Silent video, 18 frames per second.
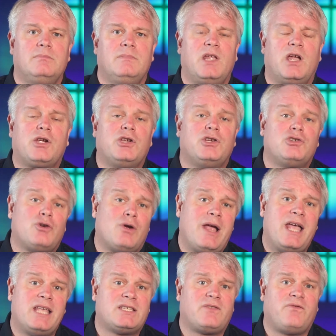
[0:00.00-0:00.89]
Now,
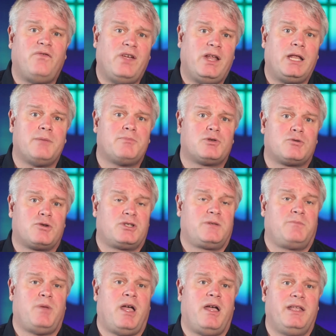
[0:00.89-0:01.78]
contrast Philip's
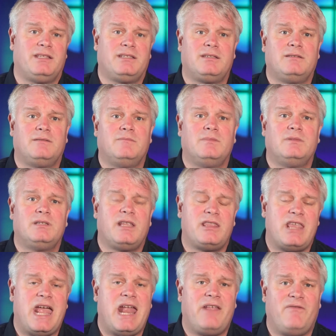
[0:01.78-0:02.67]
response
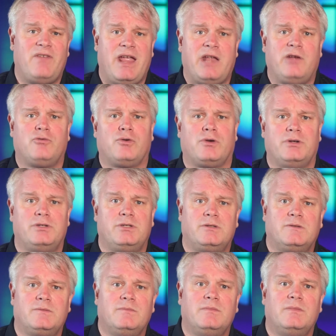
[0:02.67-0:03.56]
to that of
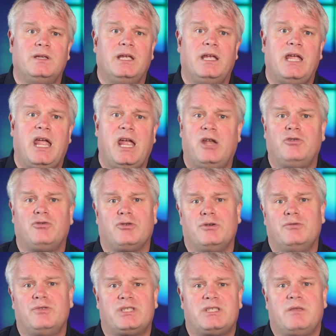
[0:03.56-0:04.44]
Andrew's.
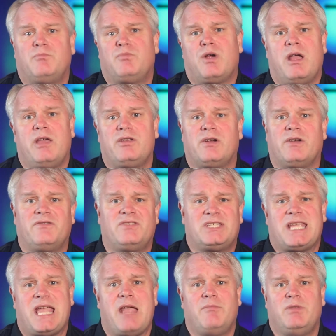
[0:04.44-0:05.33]
Andrew was the brother of
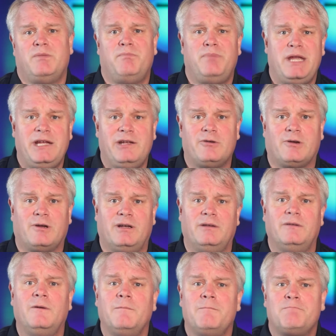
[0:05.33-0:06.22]
Simon Peter
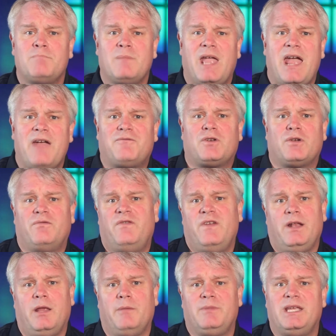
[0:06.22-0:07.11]
and after
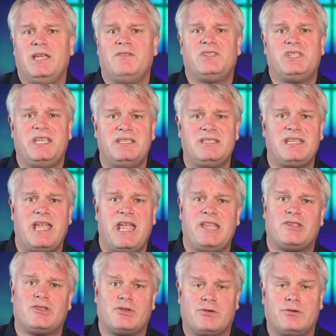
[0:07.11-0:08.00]
Philip gives his
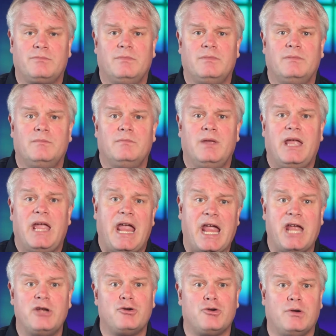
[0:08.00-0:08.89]
answer,
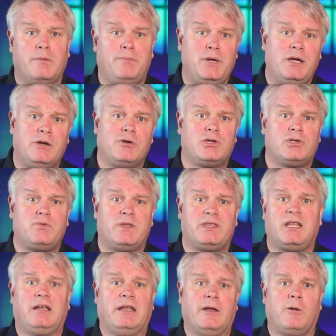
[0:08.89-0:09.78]
Andrew appears
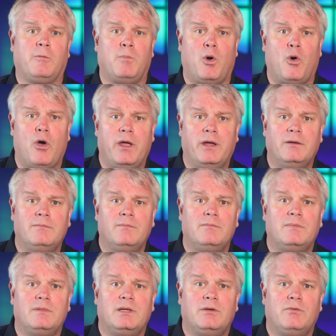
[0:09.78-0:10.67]
with a little boy
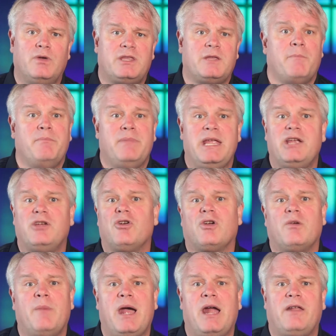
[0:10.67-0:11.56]
with a
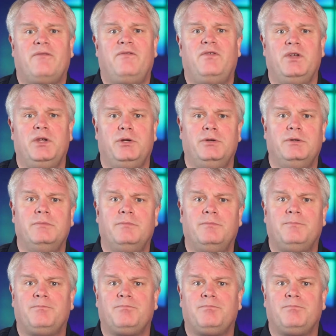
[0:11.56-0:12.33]
meager amount of food.